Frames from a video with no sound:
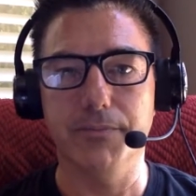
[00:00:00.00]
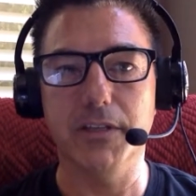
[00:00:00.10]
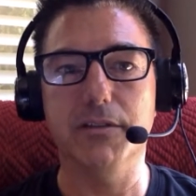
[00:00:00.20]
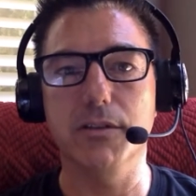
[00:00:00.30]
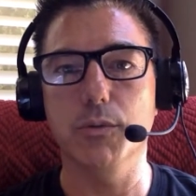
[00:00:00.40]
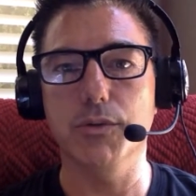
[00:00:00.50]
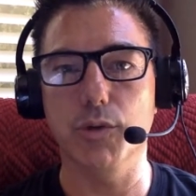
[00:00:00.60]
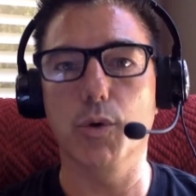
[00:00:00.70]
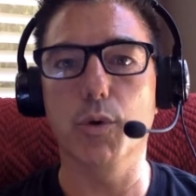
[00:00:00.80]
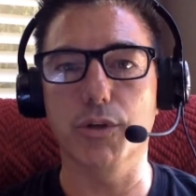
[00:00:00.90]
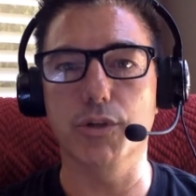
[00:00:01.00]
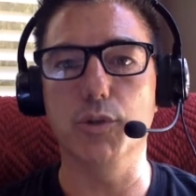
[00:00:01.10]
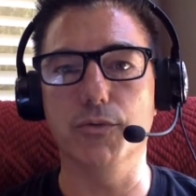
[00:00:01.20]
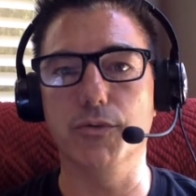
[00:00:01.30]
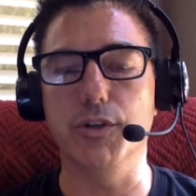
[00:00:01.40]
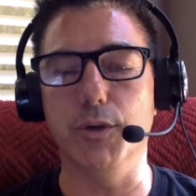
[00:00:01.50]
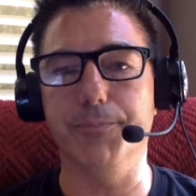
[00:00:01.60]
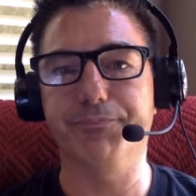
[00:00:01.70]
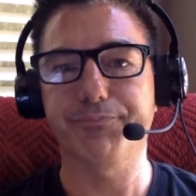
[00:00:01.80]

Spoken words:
Let's see what Zoho can do for you.